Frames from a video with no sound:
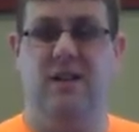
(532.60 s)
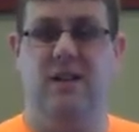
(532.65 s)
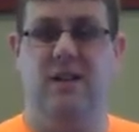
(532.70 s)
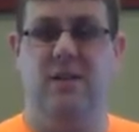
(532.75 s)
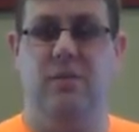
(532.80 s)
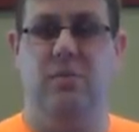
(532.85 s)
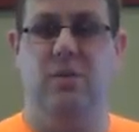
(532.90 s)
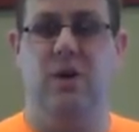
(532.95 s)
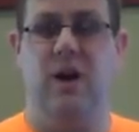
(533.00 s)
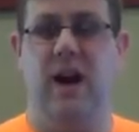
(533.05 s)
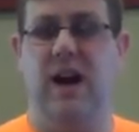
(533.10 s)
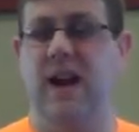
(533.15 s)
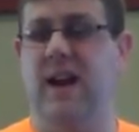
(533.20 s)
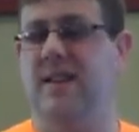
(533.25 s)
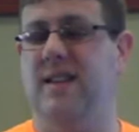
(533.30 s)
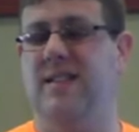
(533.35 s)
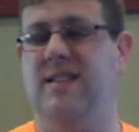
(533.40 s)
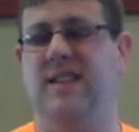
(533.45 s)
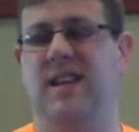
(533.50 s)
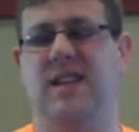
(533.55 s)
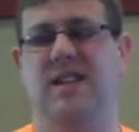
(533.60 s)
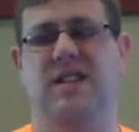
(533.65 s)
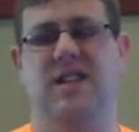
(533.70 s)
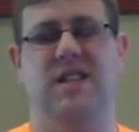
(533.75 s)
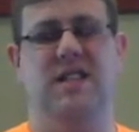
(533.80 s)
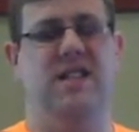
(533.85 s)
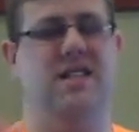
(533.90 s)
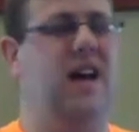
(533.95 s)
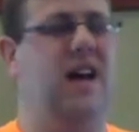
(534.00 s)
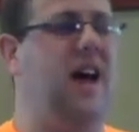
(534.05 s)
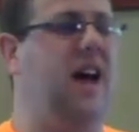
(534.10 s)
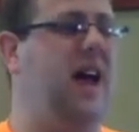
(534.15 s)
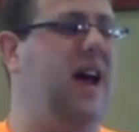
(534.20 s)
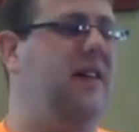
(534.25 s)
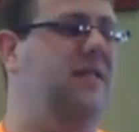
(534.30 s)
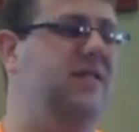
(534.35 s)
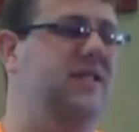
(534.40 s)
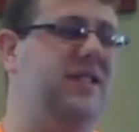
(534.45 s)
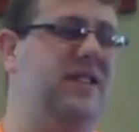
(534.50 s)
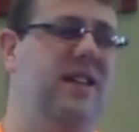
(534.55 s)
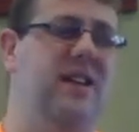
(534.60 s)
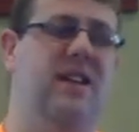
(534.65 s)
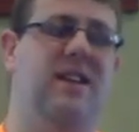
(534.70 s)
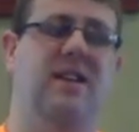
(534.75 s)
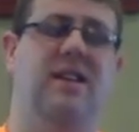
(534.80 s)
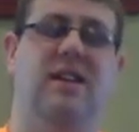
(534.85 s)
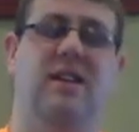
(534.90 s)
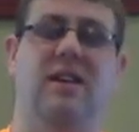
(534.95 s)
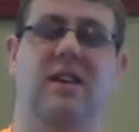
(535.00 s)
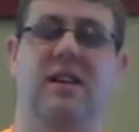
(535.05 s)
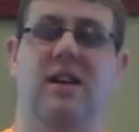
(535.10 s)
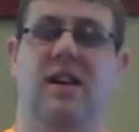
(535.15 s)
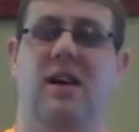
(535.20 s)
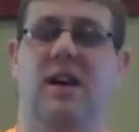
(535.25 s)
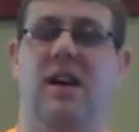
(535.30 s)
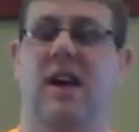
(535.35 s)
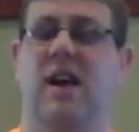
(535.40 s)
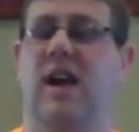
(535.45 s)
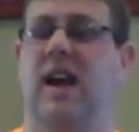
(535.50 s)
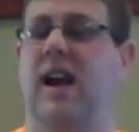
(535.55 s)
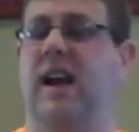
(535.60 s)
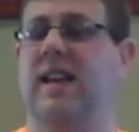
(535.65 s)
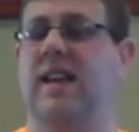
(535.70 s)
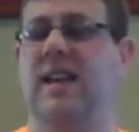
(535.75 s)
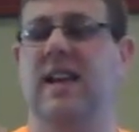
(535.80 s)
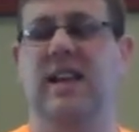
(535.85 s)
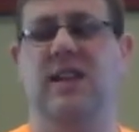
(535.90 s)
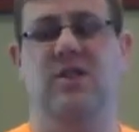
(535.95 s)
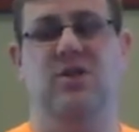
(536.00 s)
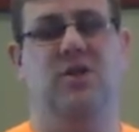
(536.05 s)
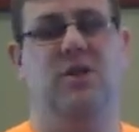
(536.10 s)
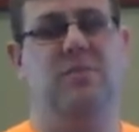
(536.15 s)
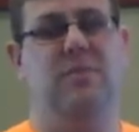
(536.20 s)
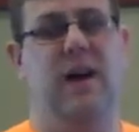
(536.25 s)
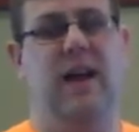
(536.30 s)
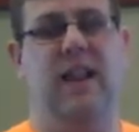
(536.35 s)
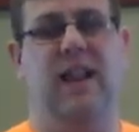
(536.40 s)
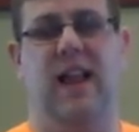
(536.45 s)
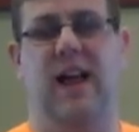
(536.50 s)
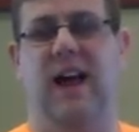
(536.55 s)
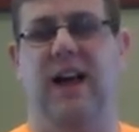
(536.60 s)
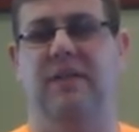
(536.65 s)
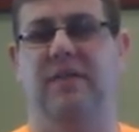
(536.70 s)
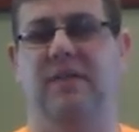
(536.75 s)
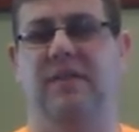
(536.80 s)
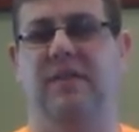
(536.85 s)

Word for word: Pray and say, Jesus, I have sinned and I need you in my life.